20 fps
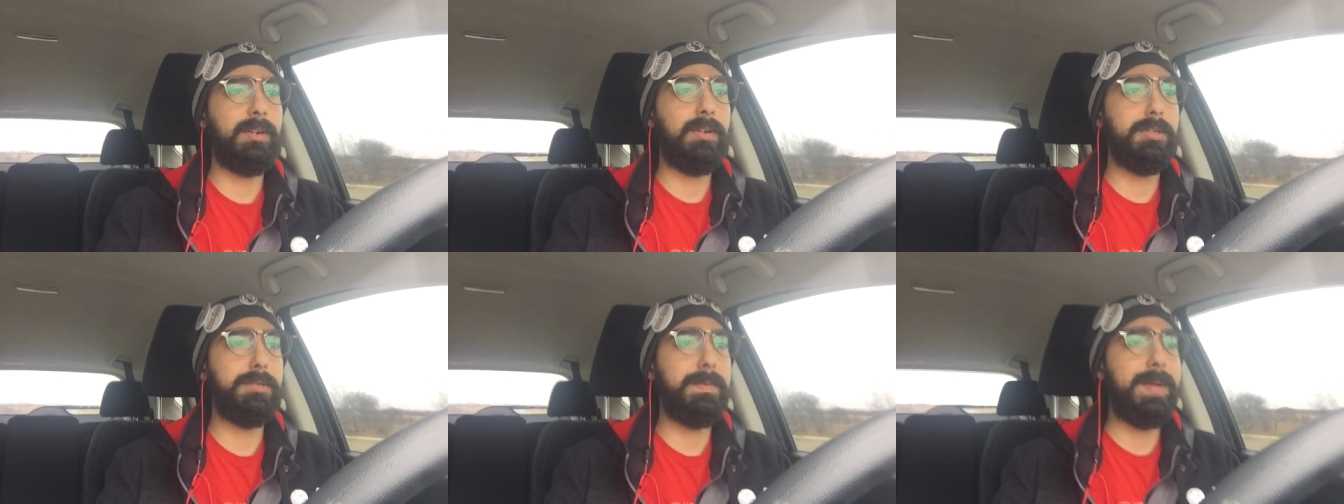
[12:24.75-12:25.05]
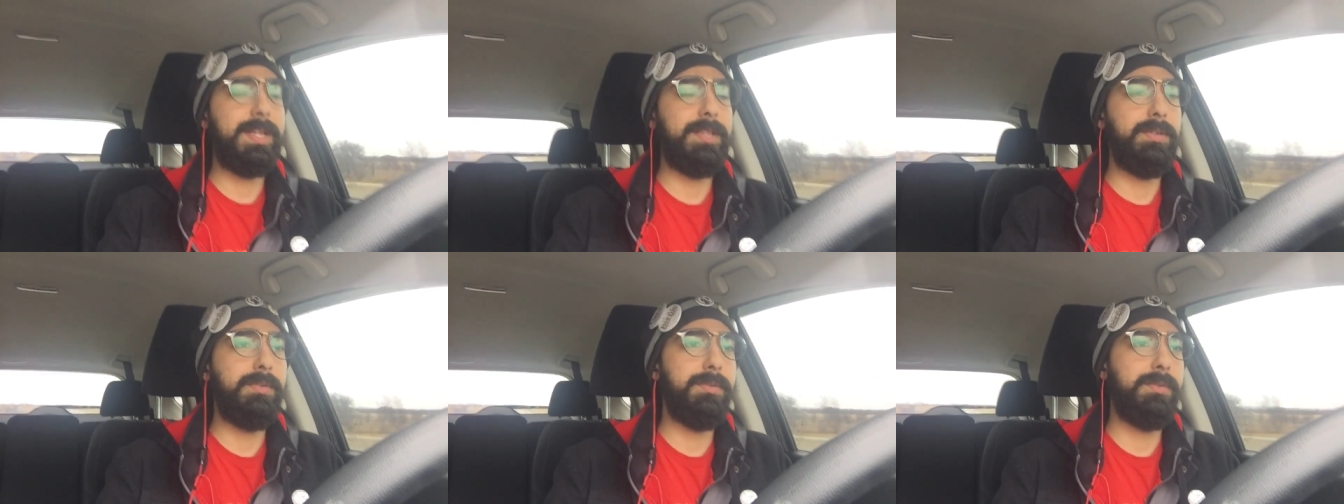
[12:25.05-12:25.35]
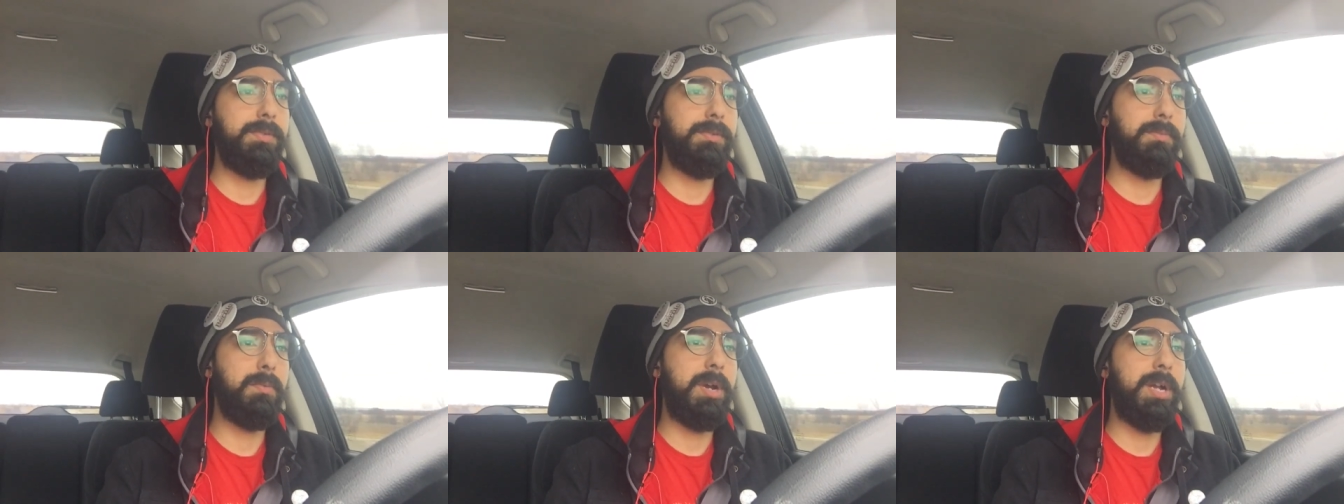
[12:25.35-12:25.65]
Chris
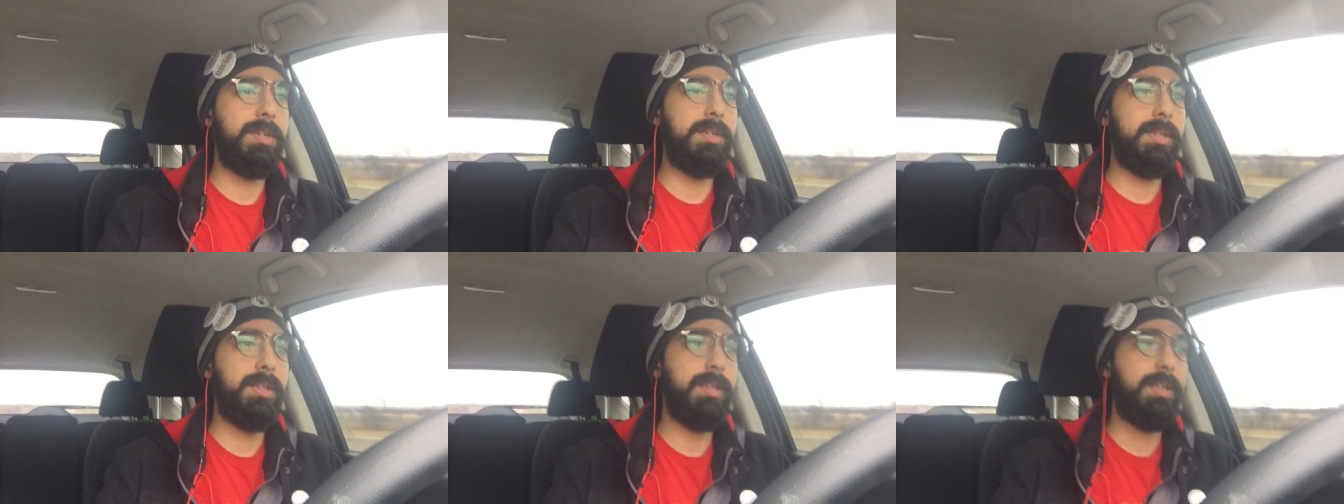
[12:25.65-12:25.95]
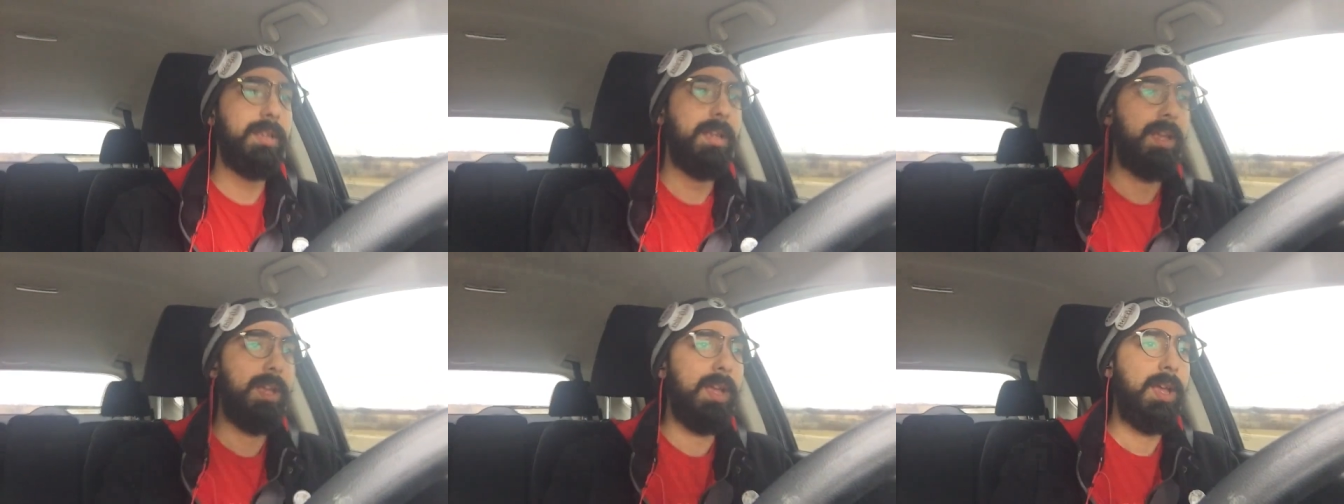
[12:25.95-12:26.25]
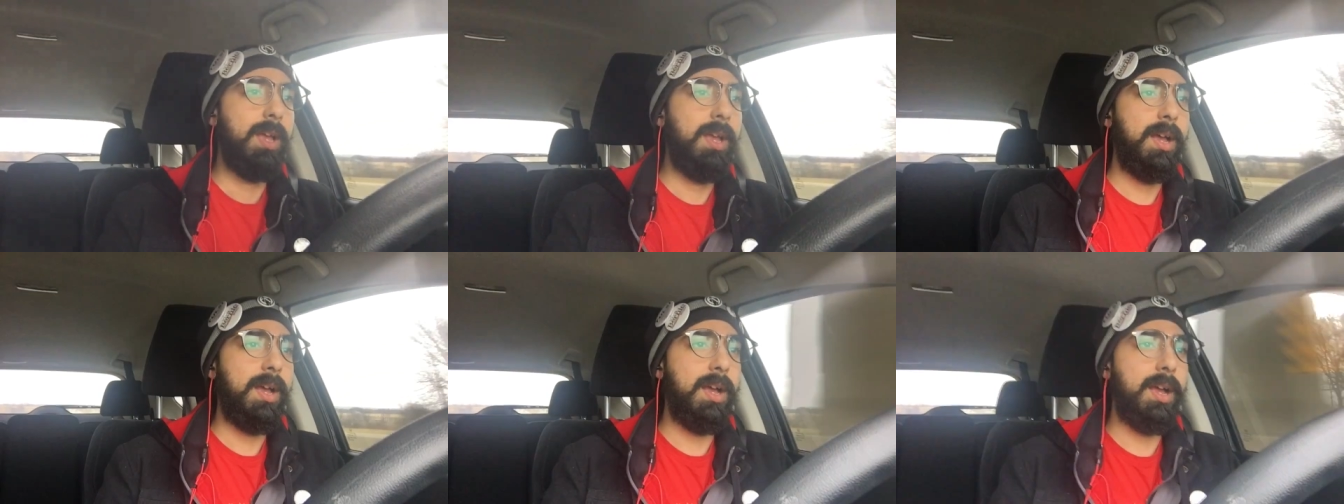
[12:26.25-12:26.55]
Matthews, was watching
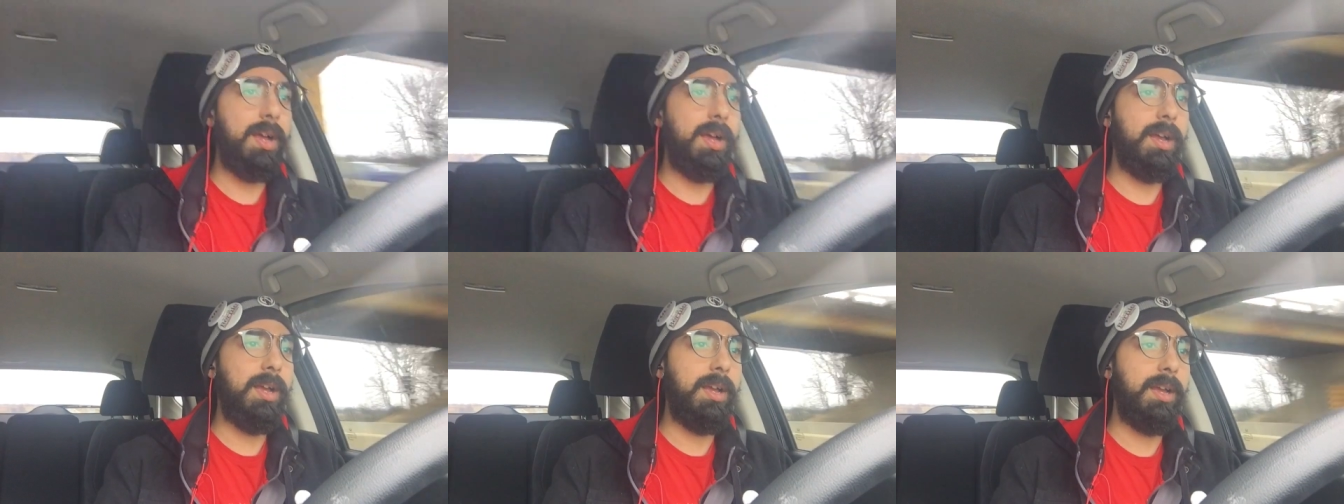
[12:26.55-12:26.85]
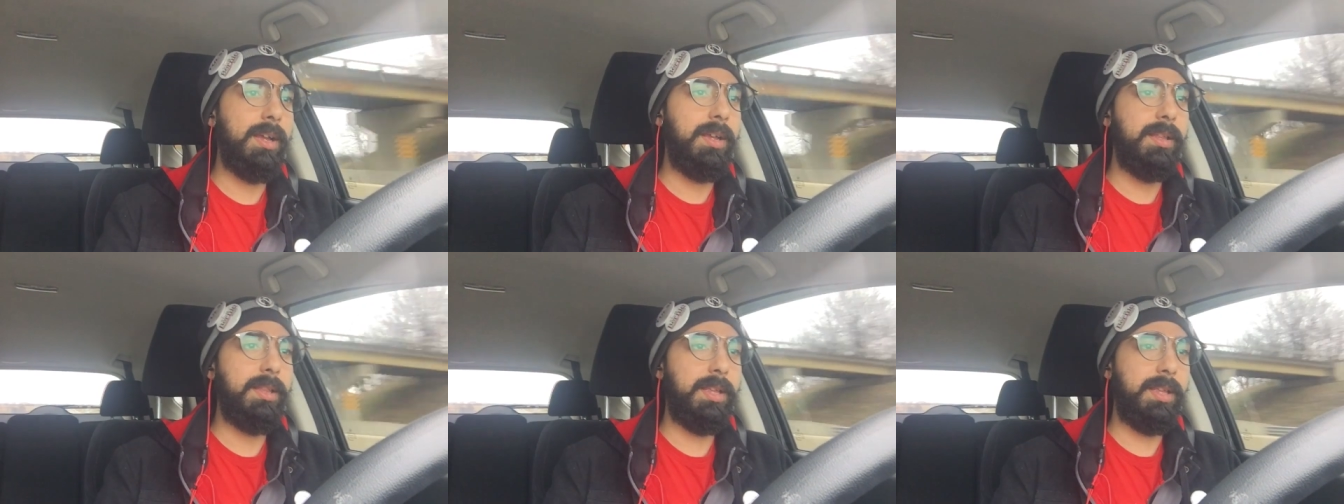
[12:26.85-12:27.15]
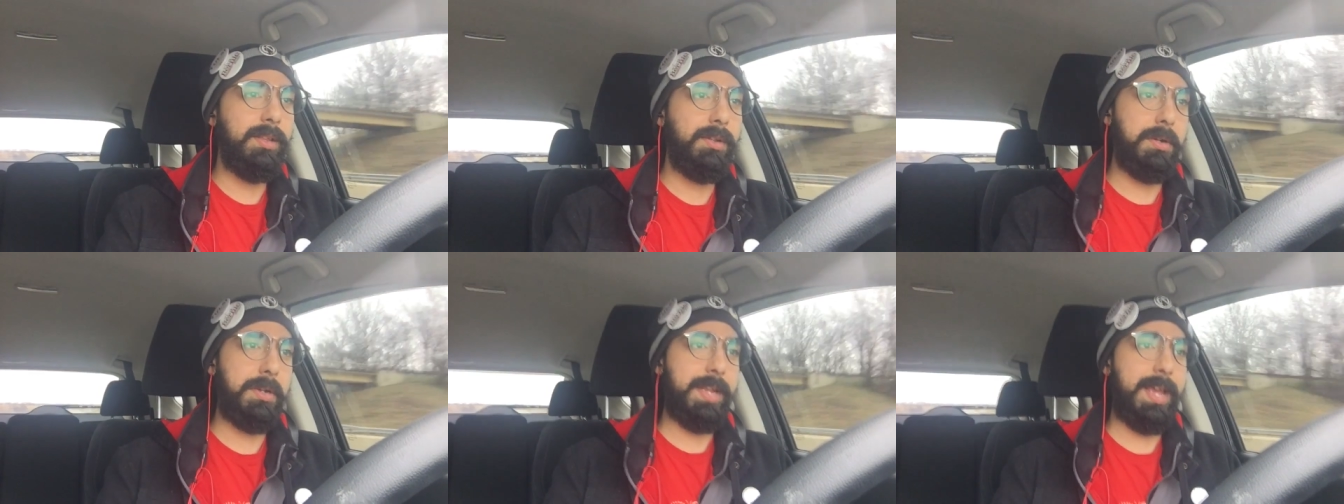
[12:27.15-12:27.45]

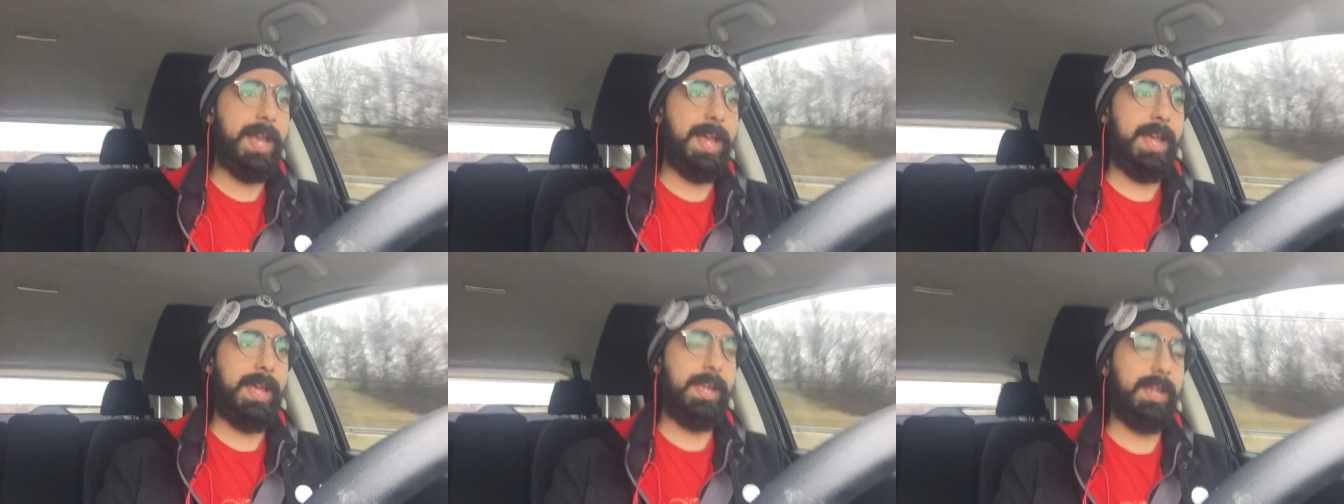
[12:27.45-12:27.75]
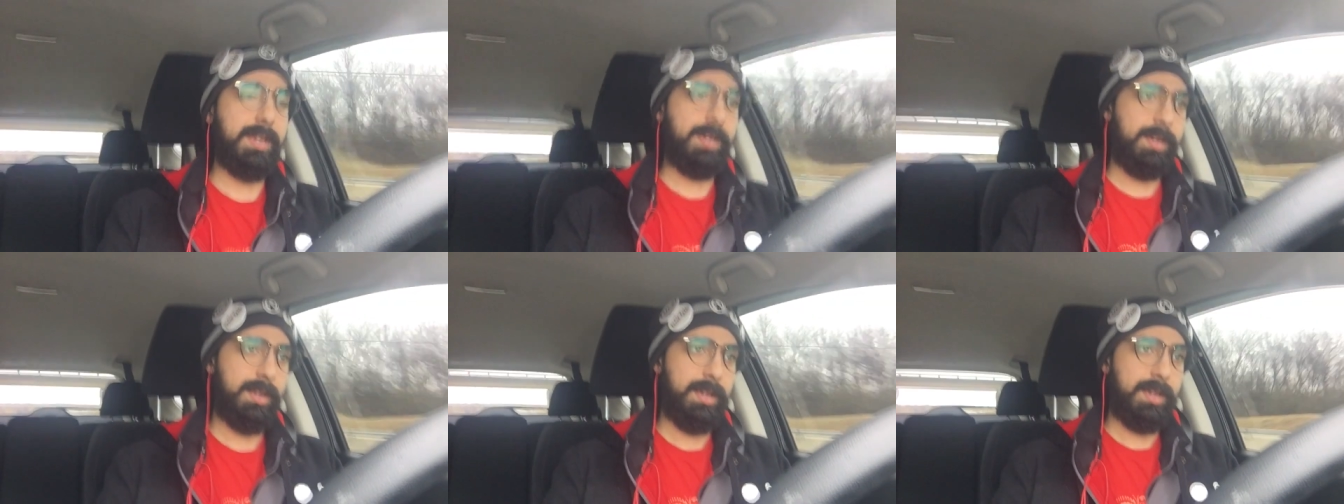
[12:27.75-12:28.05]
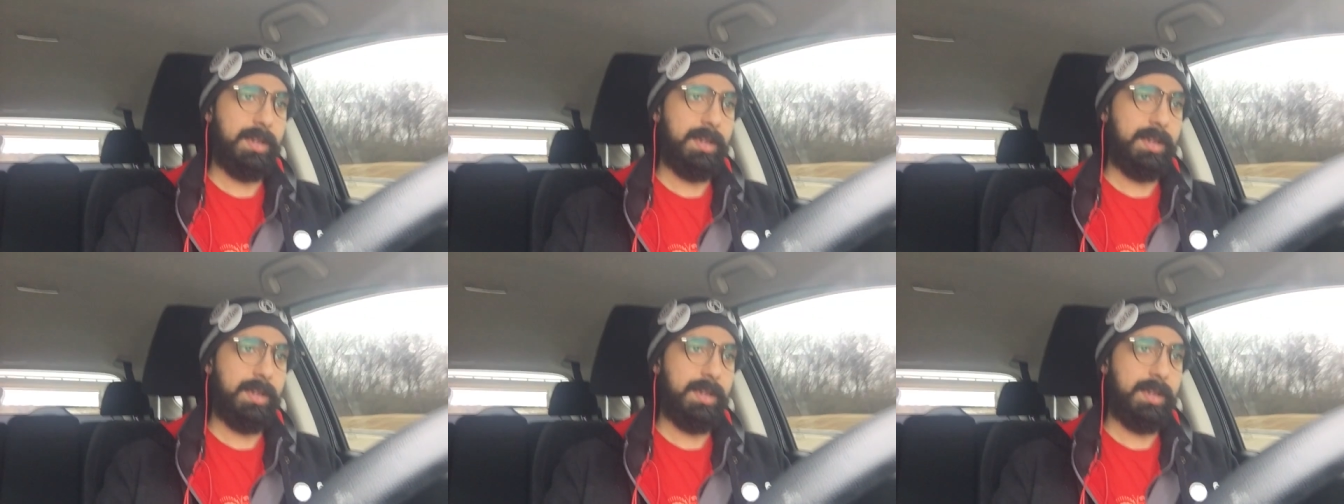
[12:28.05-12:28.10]
the other day, and,